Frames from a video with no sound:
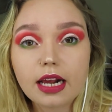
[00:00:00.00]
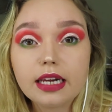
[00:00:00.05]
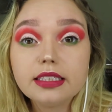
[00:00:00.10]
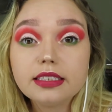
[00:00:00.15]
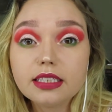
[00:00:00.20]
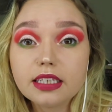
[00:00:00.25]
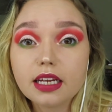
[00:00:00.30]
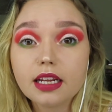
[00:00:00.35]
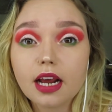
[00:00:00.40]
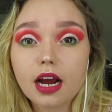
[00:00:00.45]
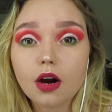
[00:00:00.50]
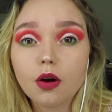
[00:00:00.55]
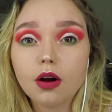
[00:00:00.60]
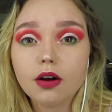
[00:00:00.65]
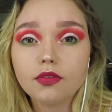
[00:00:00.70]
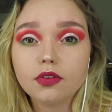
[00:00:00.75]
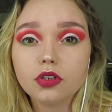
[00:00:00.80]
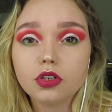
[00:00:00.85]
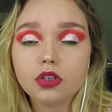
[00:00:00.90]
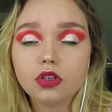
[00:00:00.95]
I did,
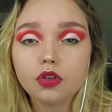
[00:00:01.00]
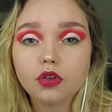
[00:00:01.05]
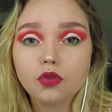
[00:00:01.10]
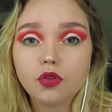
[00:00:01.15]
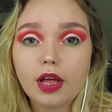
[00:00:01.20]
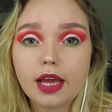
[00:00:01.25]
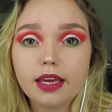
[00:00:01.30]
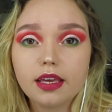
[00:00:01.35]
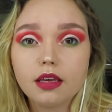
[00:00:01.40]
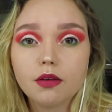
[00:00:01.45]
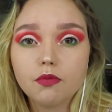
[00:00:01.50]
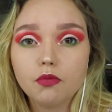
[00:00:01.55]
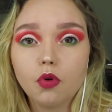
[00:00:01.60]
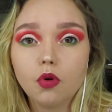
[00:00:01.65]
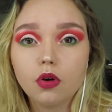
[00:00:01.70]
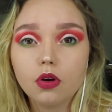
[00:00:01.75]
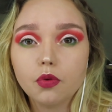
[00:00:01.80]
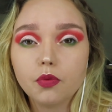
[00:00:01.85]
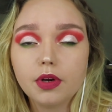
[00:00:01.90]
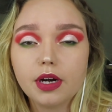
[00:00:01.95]
however, like it
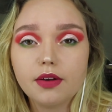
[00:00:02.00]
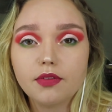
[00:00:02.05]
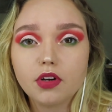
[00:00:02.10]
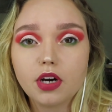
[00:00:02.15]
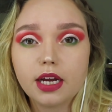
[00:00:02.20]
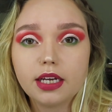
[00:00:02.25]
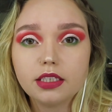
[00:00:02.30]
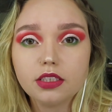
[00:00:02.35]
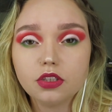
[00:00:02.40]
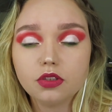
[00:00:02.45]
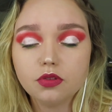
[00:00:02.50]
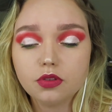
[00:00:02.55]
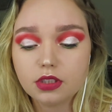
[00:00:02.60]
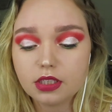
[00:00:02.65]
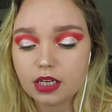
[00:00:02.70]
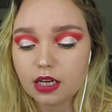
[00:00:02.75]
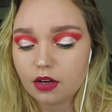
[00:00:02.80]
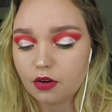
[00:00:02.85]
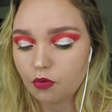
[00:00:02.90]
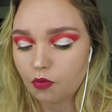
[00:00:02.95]
more whenever I
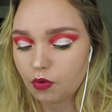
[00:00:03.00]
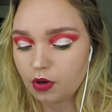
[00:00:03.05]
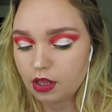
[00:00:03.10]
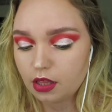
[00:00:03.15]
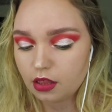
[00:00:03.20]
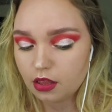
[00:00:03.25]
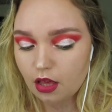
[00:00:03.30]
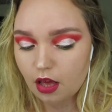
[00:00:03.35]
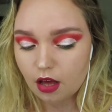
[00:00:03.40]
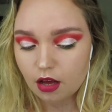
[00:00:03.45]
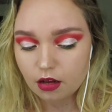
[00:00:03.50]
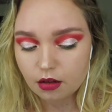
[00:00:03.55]
used it with